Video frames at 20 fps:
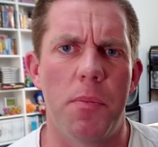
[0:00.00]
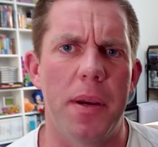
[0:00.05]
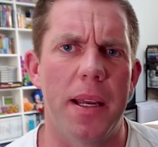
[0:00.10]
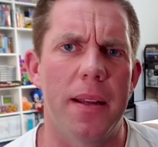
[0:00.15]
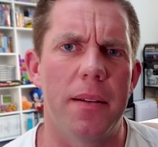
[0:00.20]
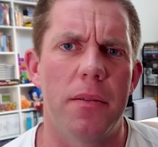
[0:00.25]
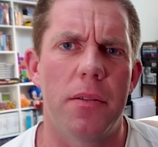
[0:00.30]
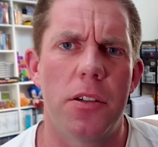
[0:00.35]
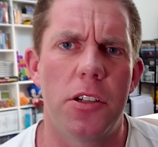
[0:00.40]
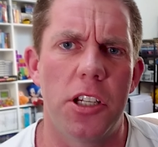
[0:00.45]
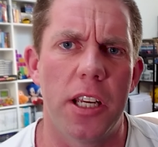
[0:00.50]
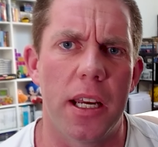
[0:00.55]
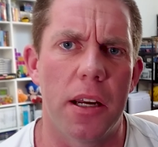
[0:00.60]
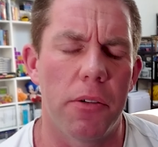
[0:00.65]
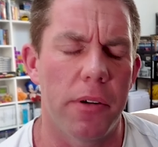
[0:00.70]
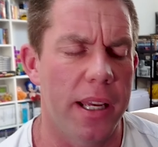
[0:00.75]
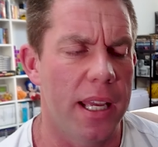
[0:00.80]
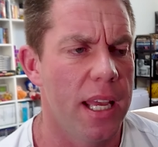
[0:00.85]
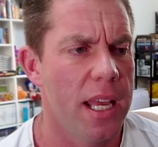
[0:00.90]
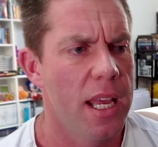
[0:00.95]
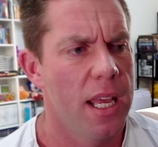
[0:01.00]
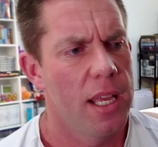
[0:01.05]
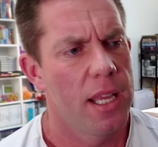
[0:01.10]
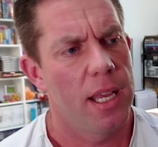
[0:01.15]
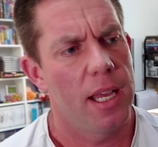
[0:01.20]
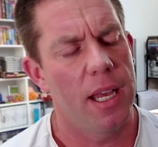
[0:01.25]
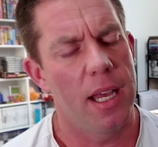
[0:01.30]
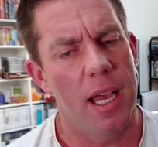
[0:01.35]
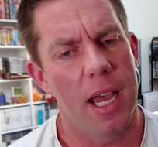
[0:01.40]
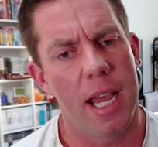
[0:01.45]
a bit jittery.
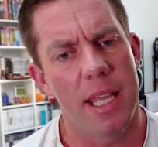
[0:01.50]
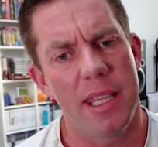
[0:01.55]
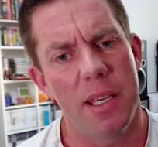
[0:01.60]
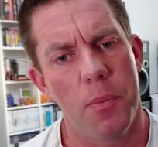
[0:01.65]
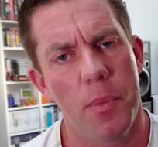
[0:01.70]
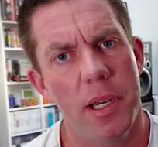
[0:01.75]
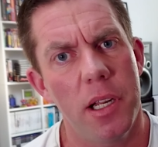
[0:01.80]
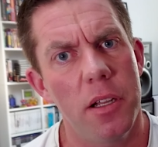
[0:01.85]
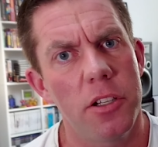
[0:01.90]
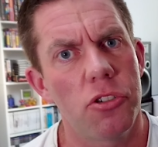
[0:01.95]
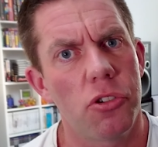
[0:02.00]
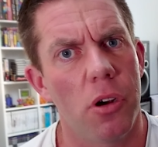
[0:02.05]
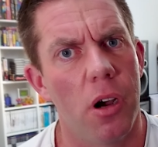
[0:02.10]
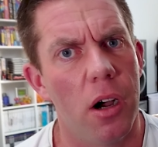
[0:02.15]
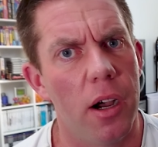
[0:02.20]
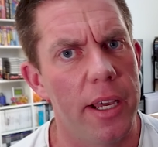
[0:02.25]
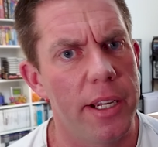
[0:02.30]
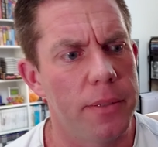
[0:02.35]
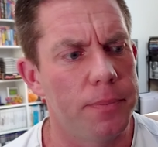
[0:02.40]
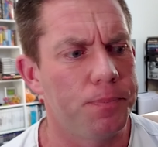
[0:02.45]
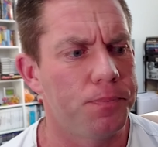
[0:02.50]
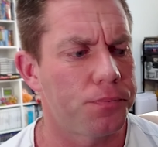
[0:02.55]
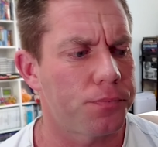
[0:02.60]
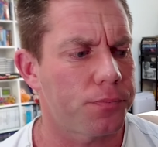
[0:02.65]
And then when I tried